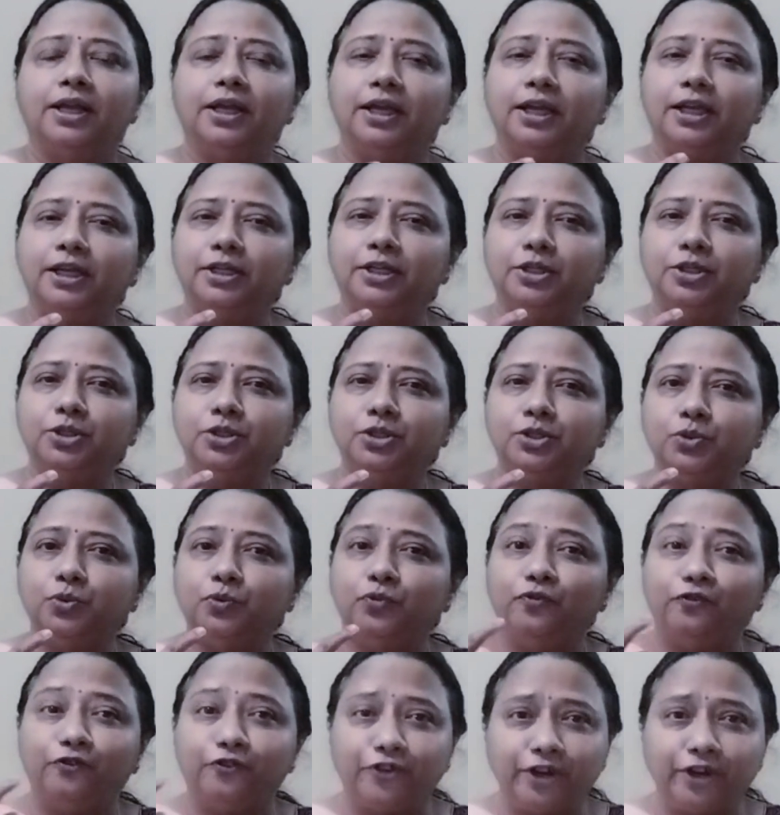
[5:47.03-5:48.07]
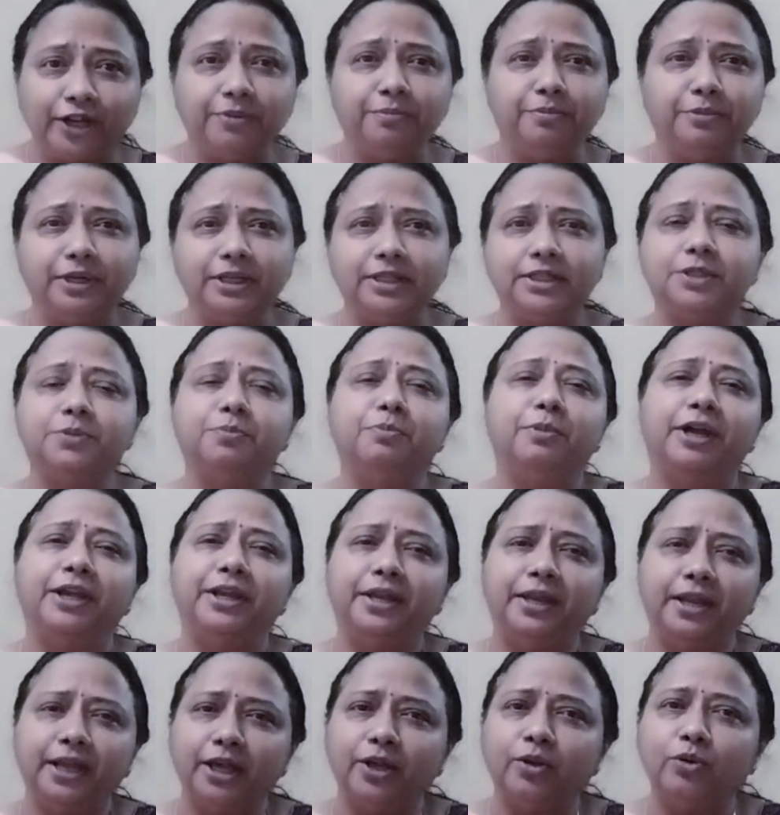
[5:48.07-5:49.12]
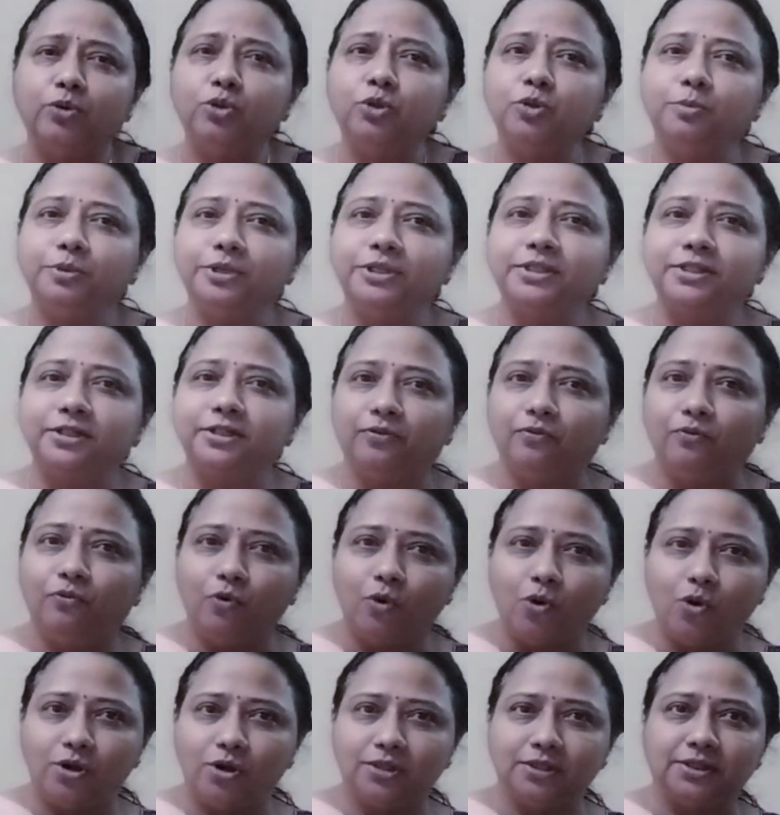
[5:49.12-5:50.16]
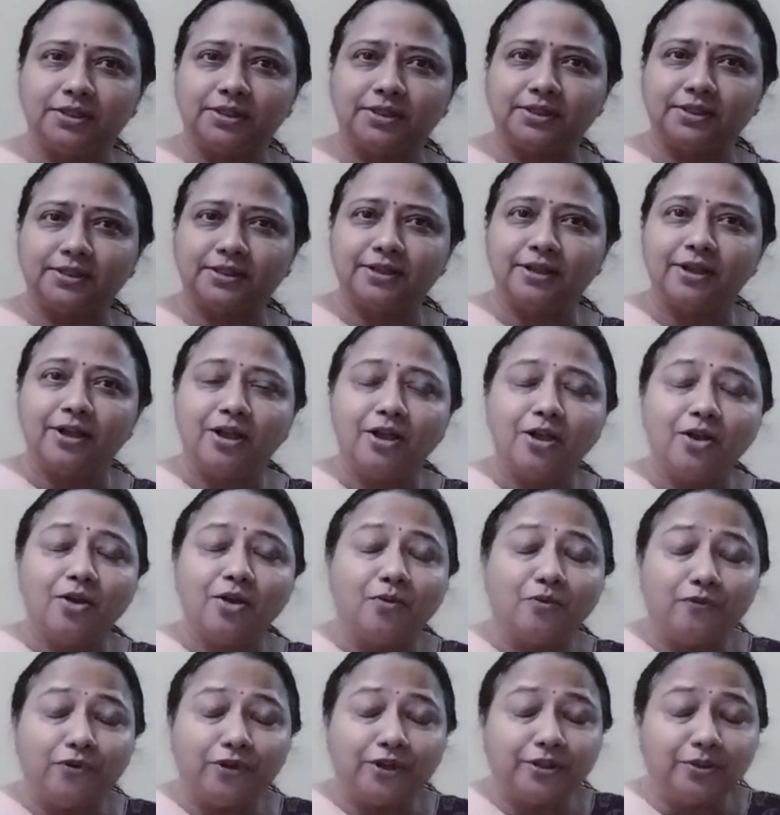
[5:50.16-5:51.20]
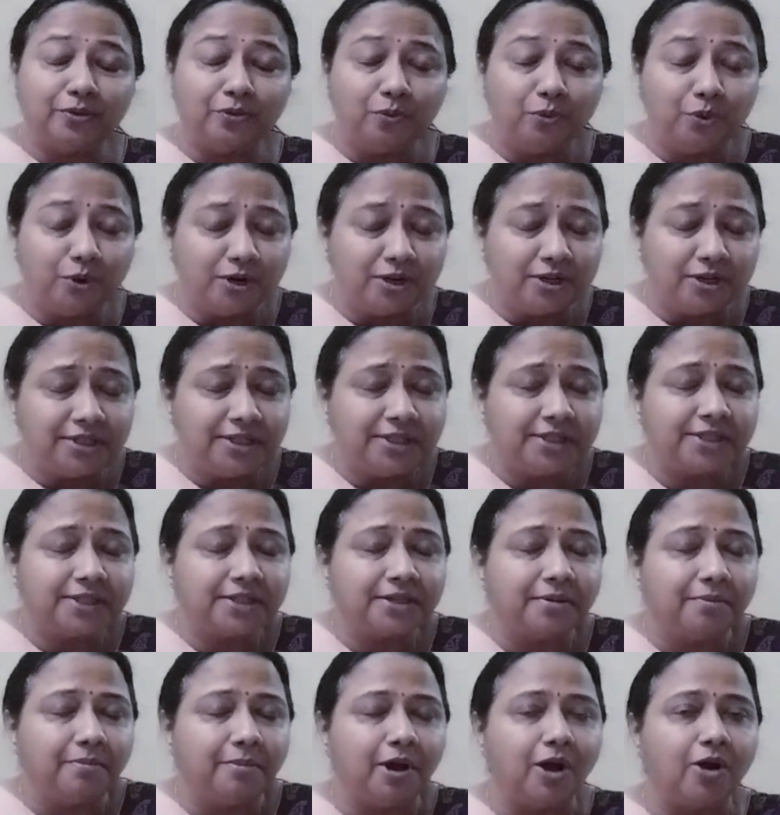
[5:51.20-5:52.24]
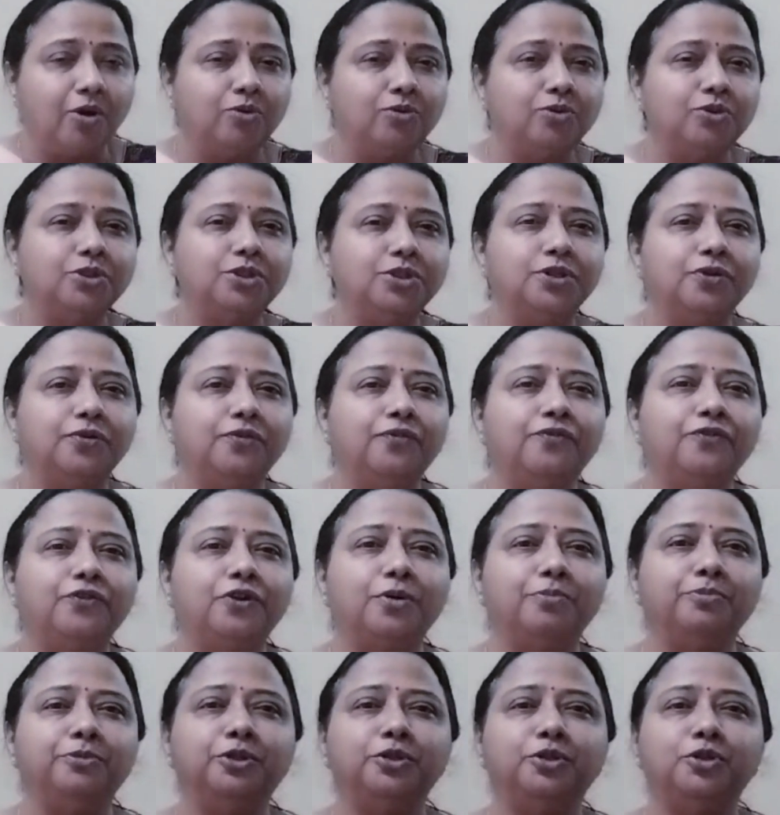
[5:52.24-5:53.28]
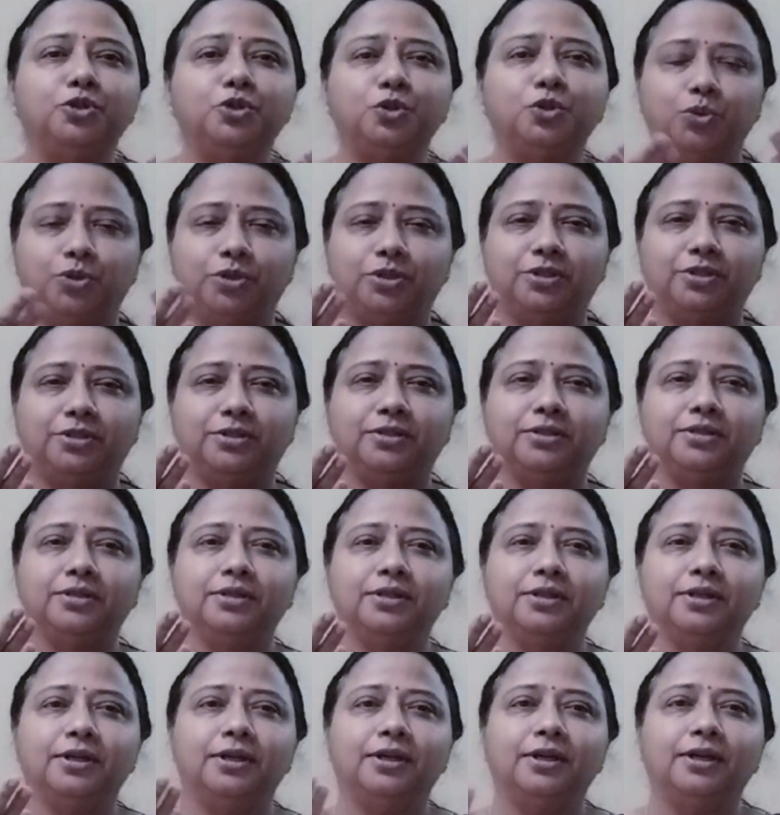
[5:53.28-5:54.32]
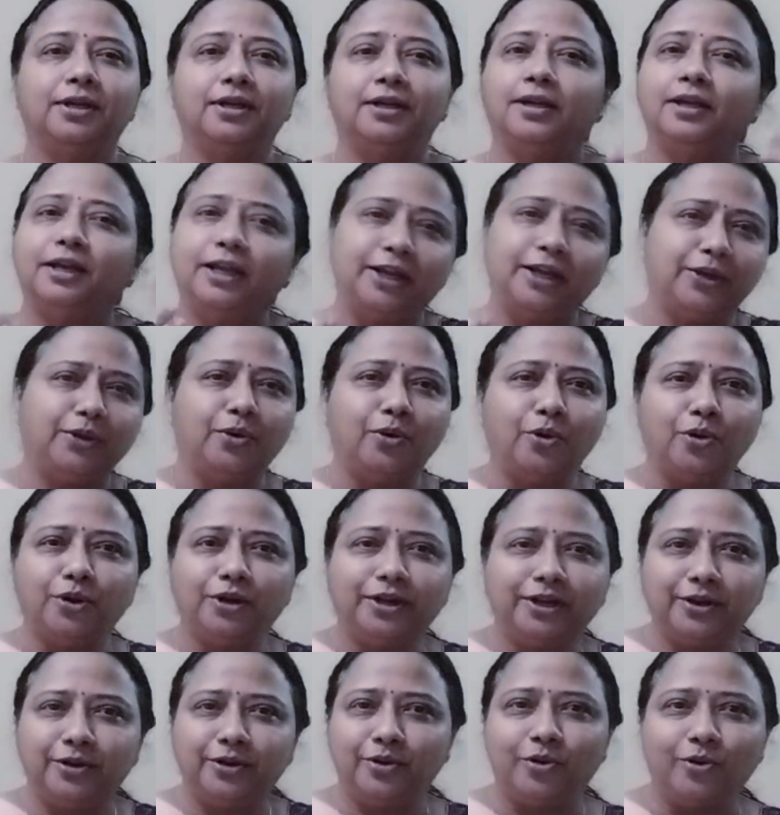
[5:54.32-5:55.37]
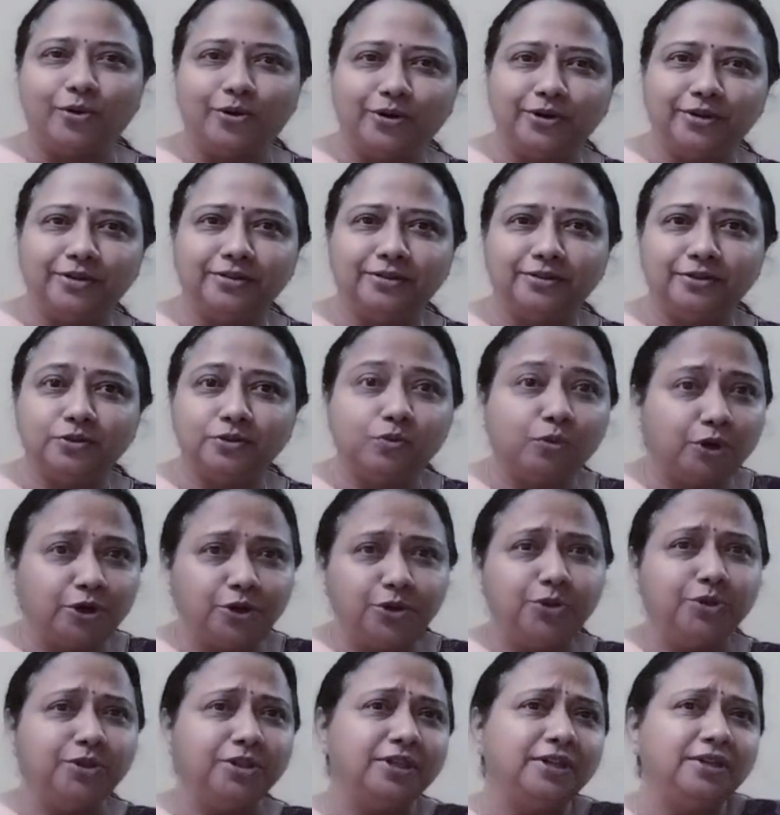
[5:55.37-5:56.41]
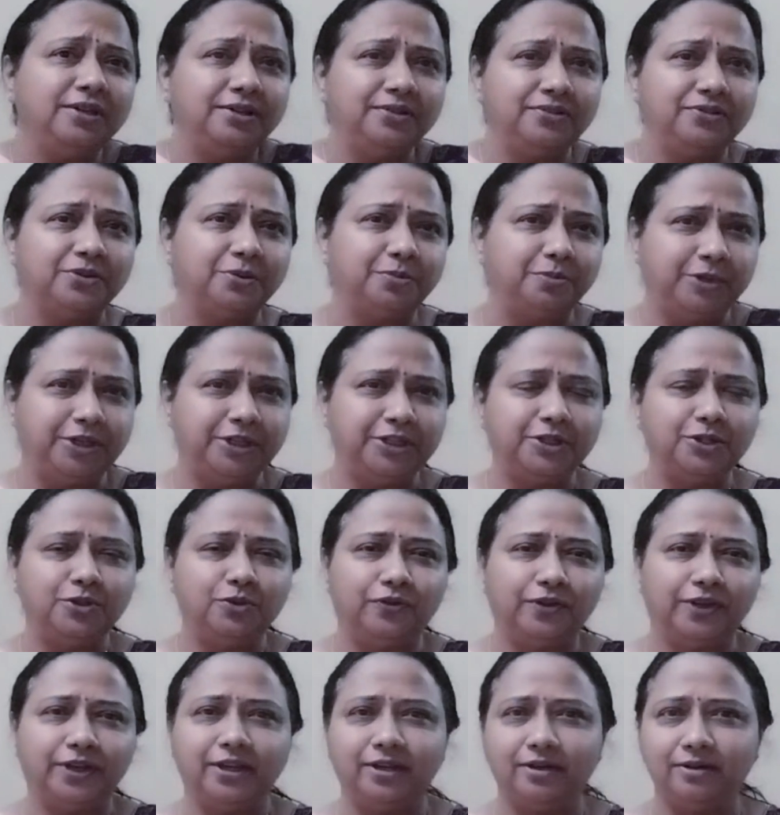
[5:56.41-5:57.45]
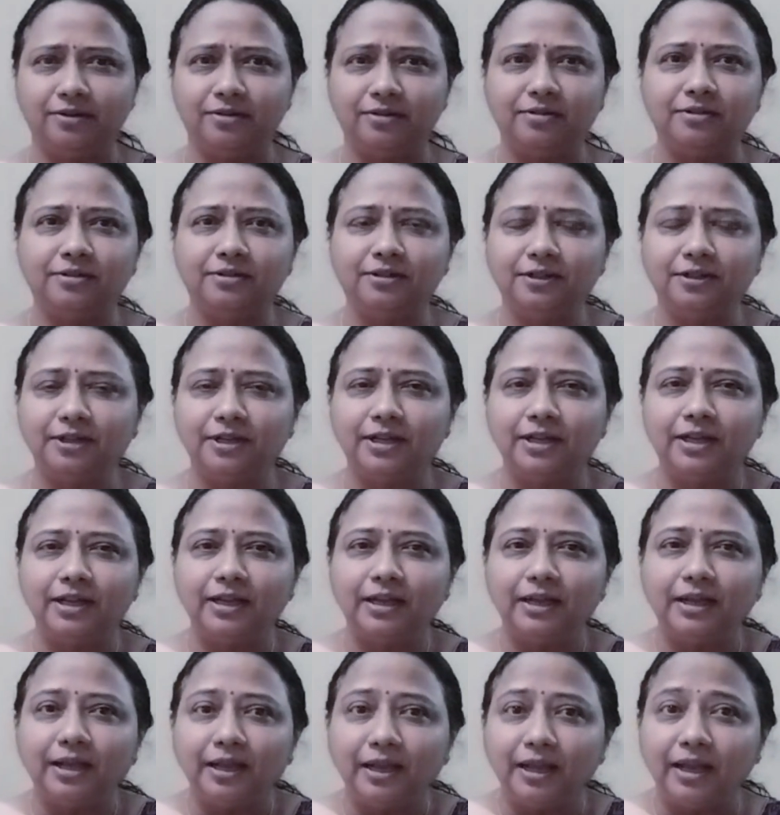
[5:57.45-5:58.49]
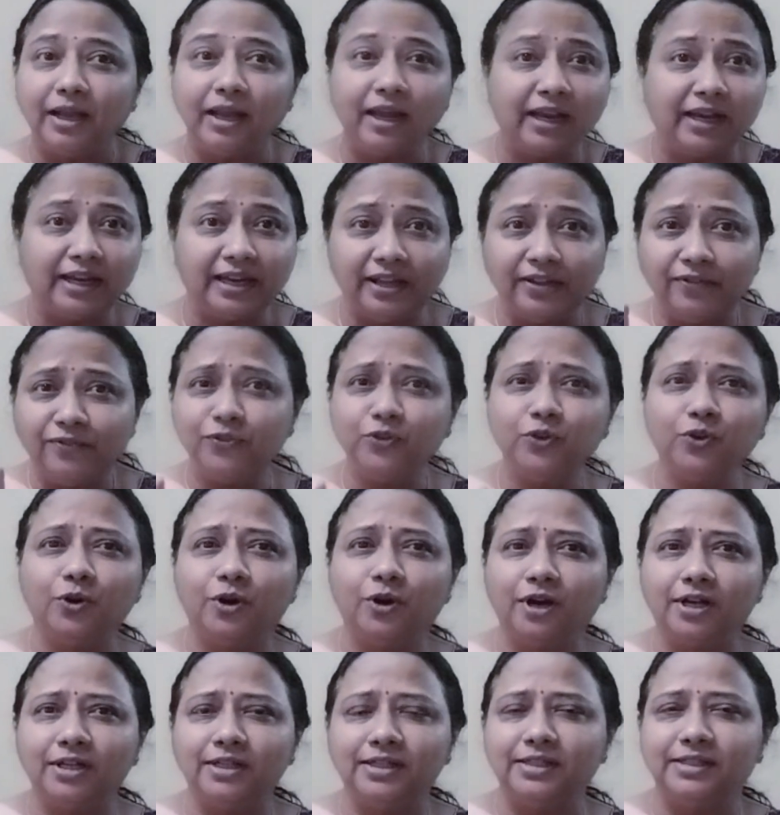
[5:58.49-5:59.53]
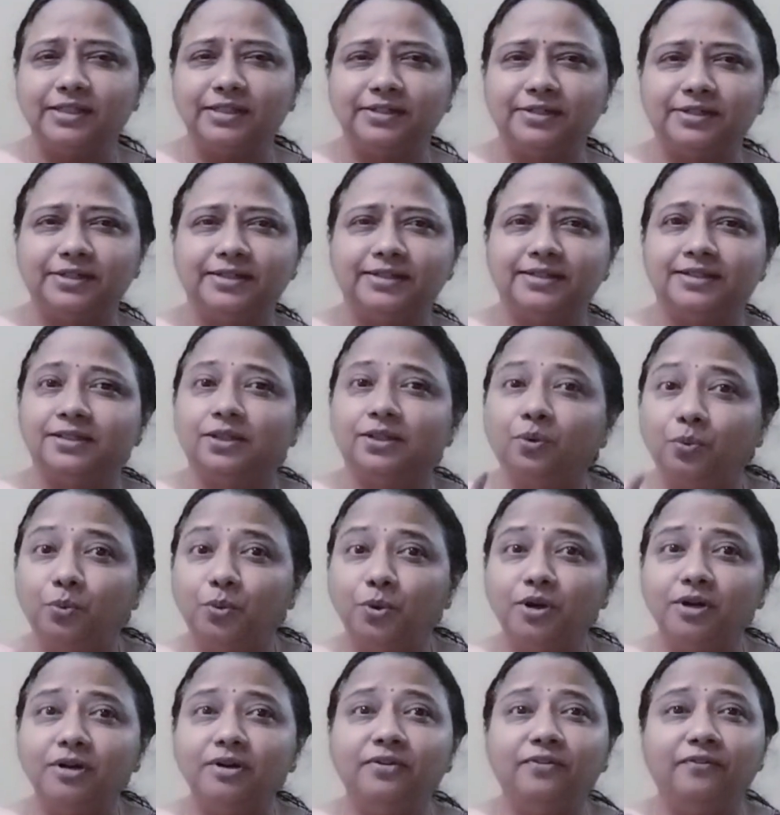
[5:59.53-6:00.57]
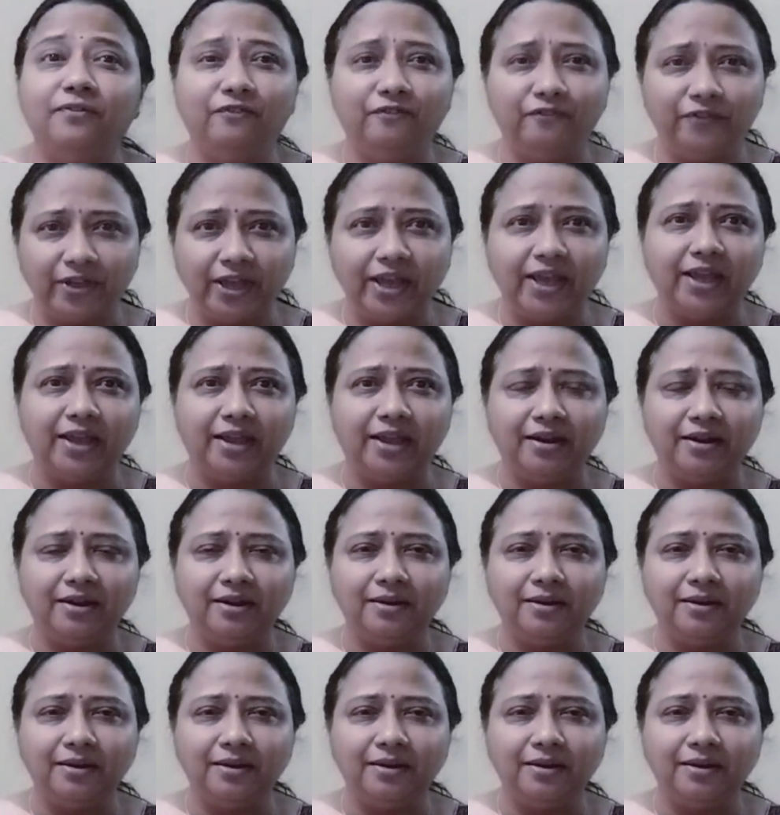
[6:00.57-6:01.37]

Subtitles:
into fragments by narrow domestic walls, where the words come out from the truth, and on and on. So what do you think is repeated over here? And if your answer is the word where,